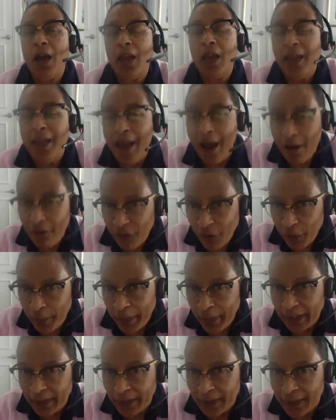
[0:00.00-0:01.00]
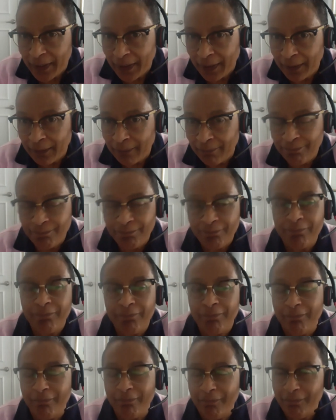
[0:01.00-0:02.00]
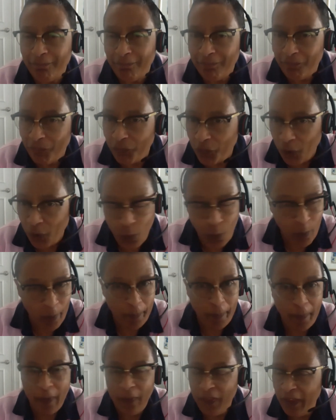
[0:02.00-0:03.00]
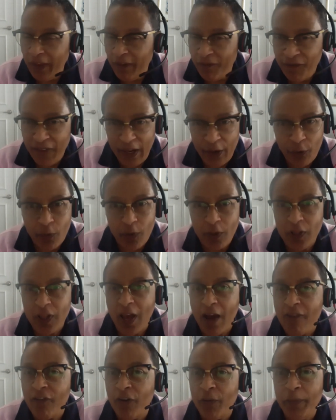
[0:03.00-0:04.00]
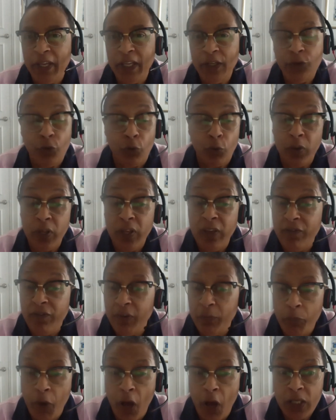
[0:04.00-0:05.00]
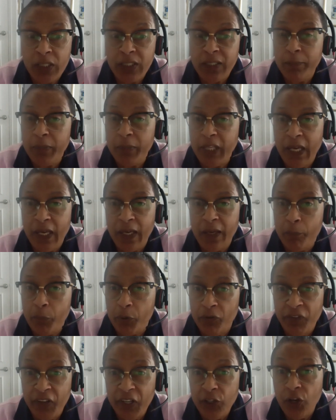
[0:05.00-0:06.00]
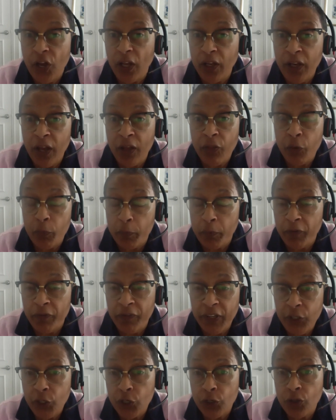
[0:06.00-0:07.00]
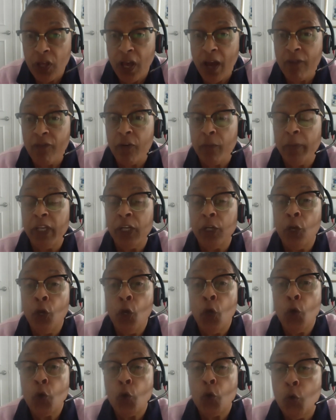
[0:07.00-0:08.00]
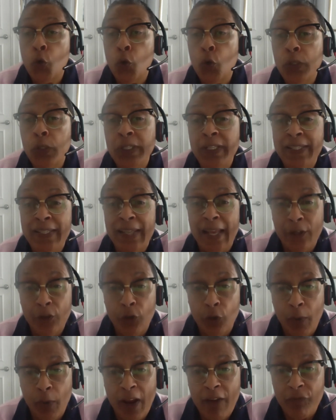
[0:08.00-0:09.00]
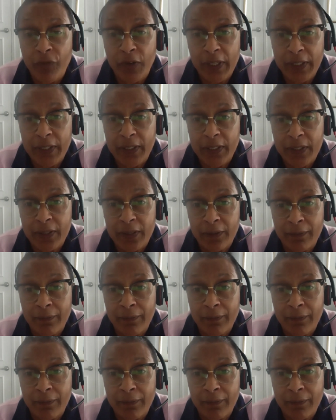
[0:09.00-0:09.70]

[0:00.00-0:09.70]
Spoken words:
Government, the federal government, or even possibly another provincial government, could send a reference